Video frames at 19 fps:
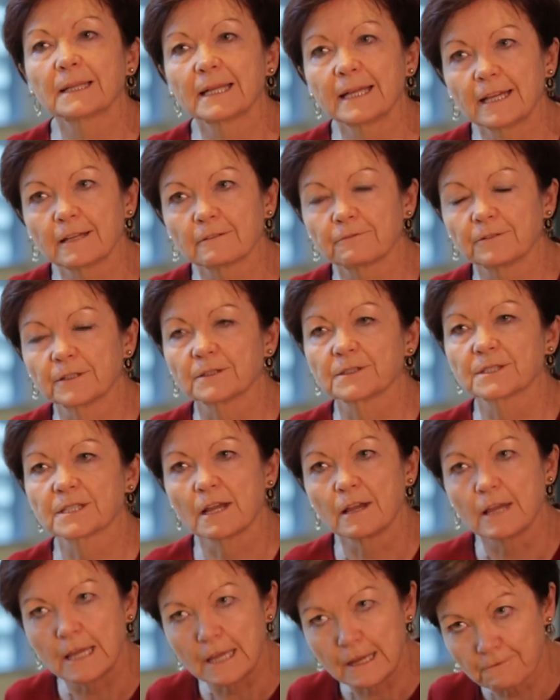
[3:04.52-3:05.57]
playing field
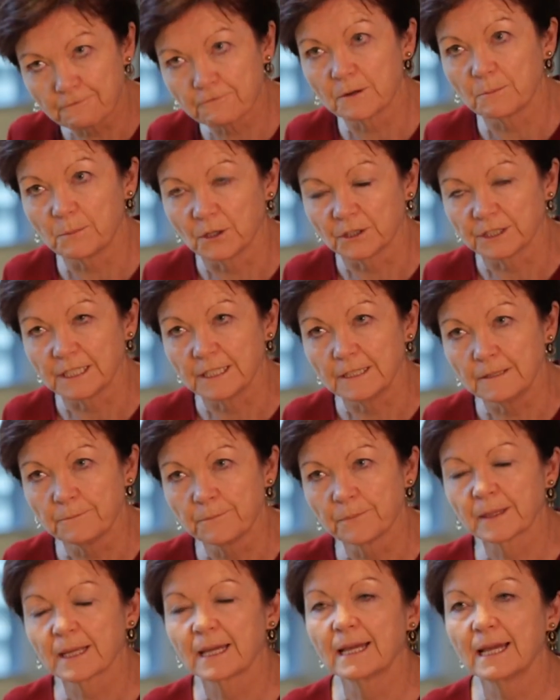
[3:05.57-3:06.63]
so everybody
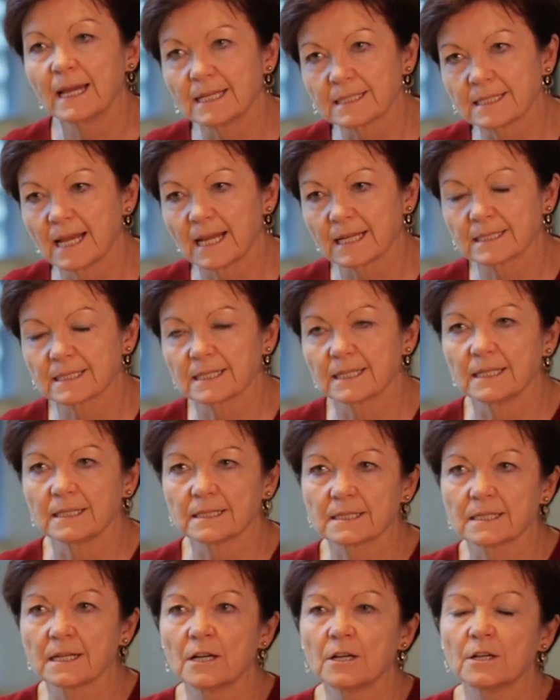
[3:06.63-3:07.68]
has
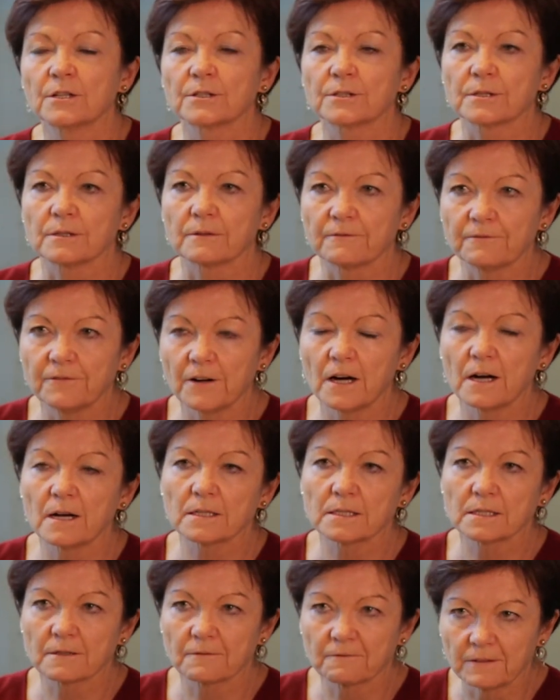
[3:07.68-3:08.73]
access to
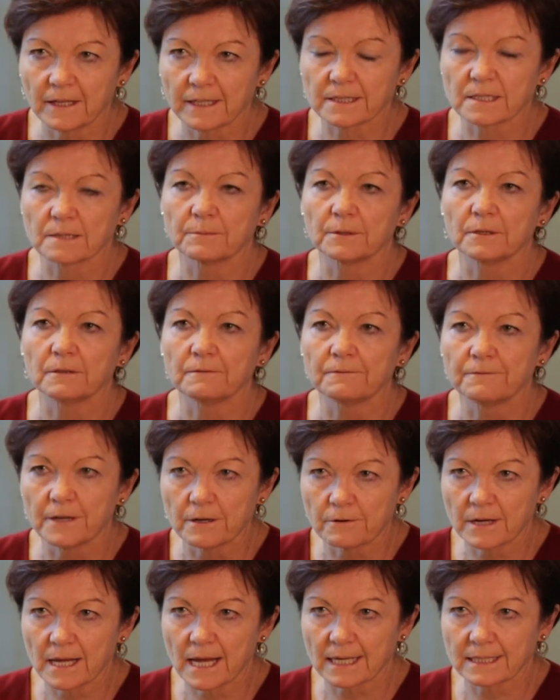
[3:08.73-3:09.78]
fast, flexible,
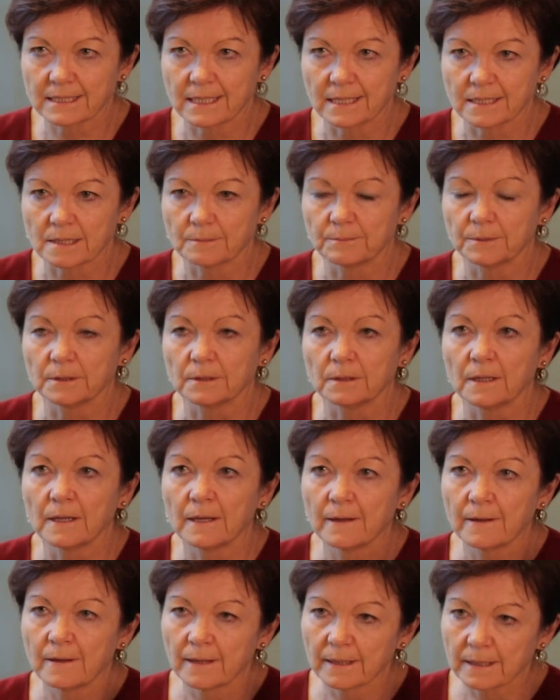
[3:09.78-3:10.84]
very accessible
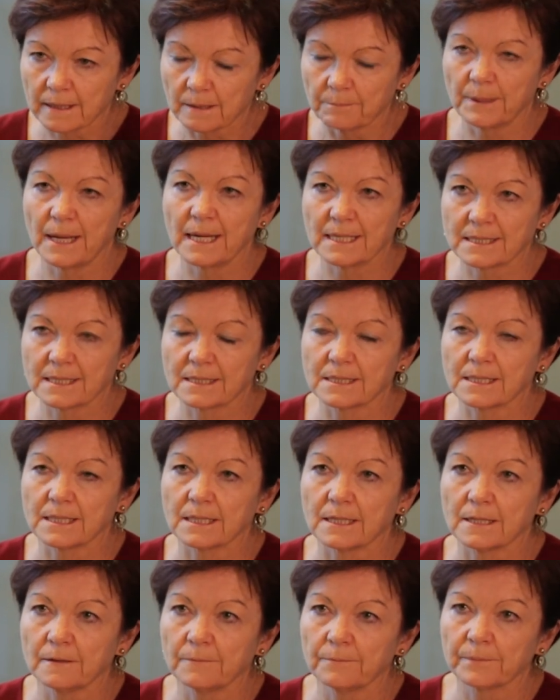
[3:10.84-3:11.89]

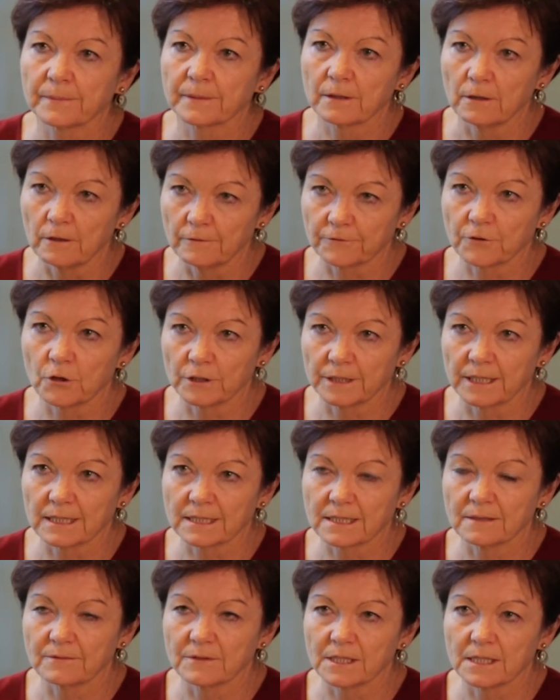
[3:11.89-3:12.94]
capacity of
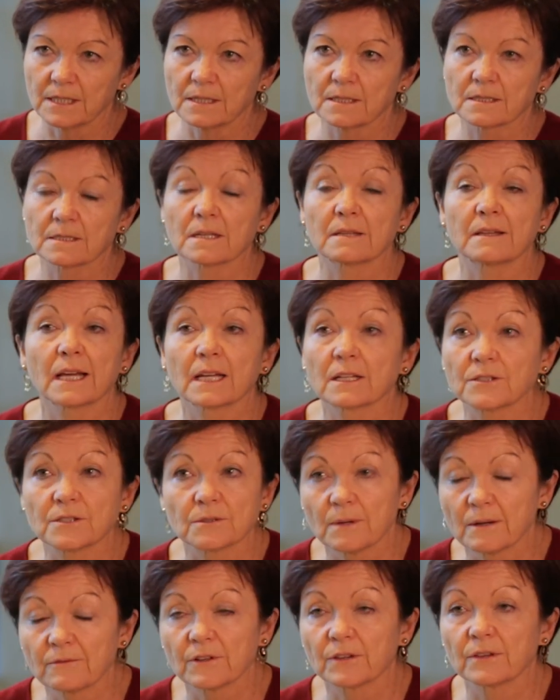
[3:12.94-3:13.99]
connectivity so they can
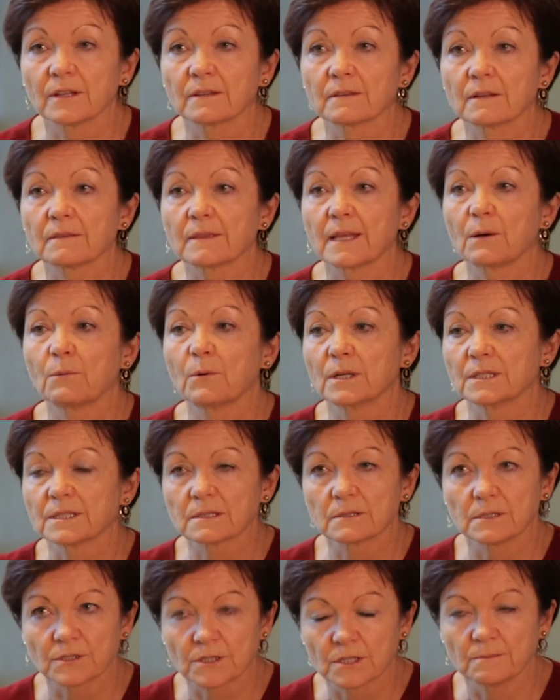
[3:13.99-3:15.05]
do everything that they
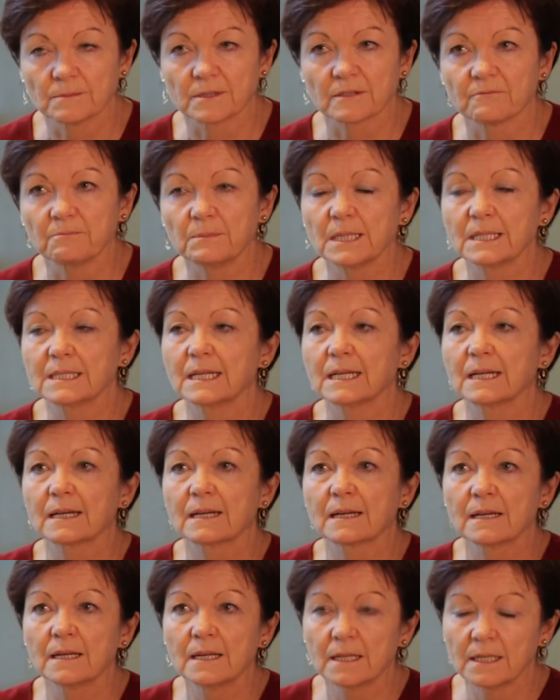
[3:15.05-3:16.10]
want in terms of
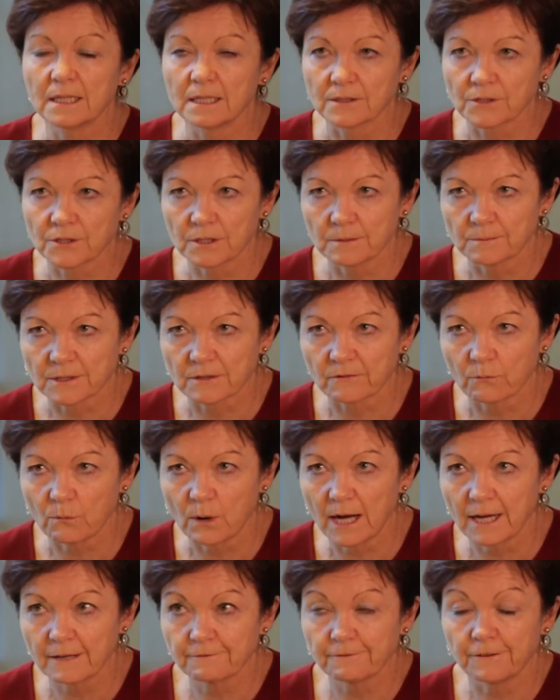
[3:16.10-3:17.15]
media, in terms of
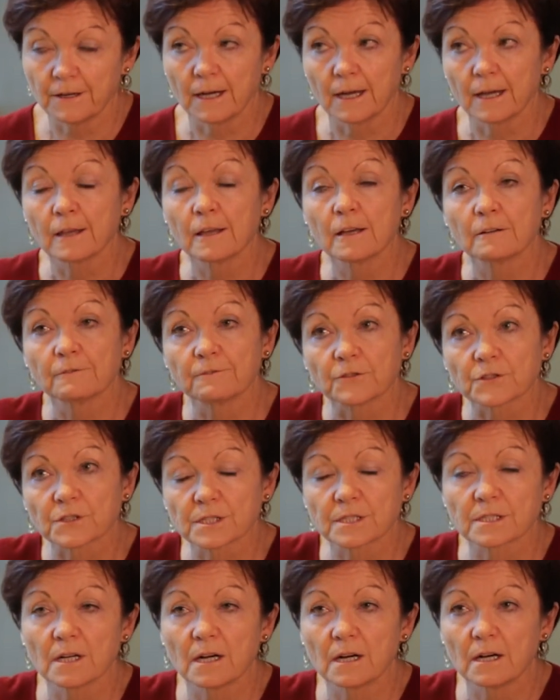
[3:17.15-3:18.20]
Wi-Fi, for
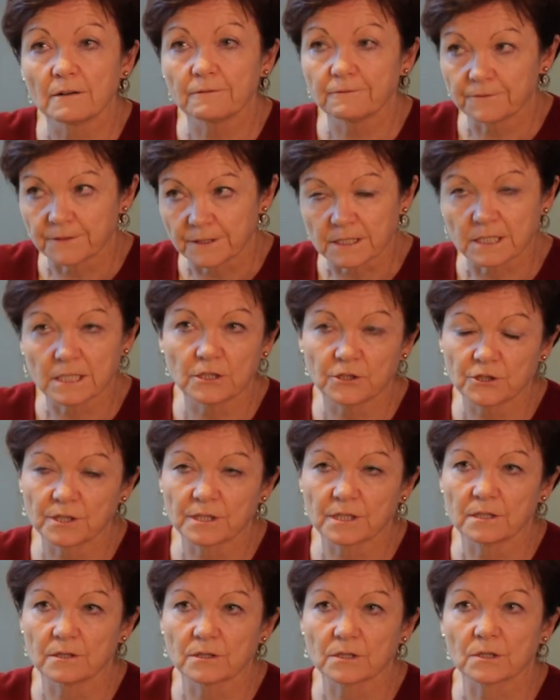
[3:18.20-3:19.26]
staff, the teachers
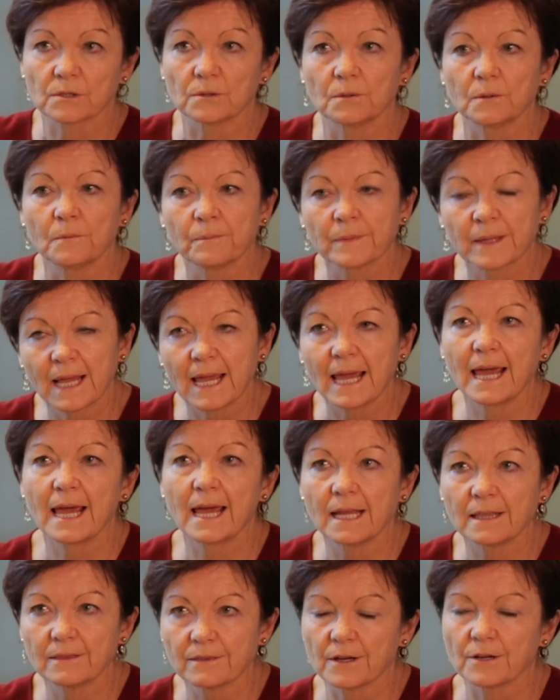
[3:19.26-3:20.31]
in the school,
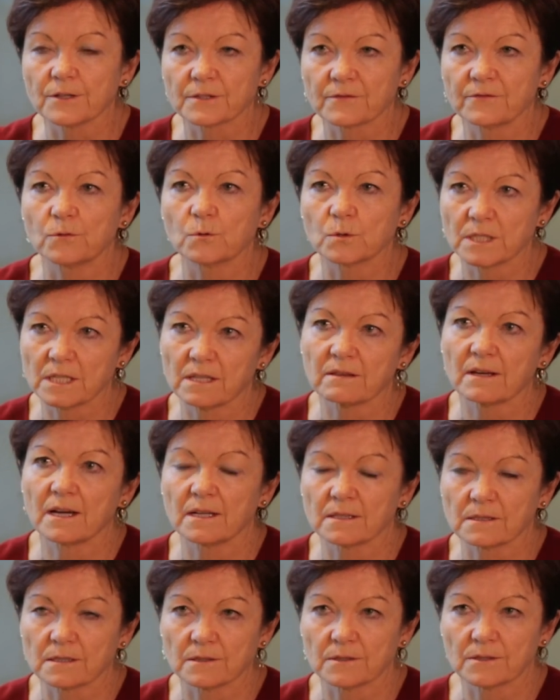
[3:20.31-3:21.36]
and those
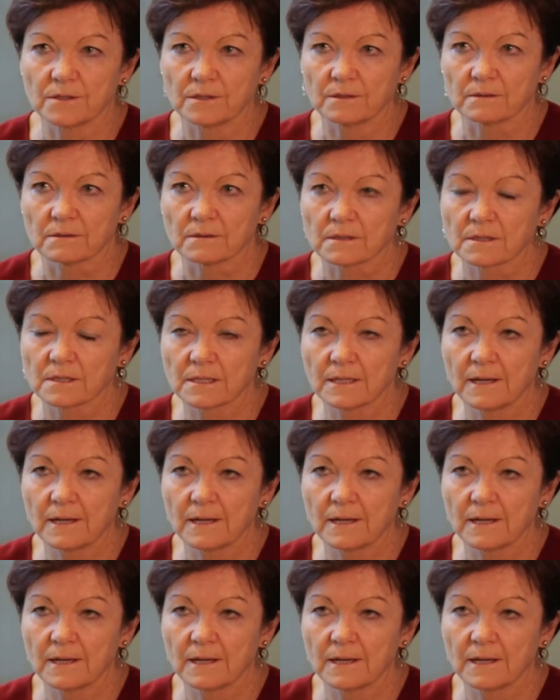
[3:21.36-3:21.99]
40,000 students.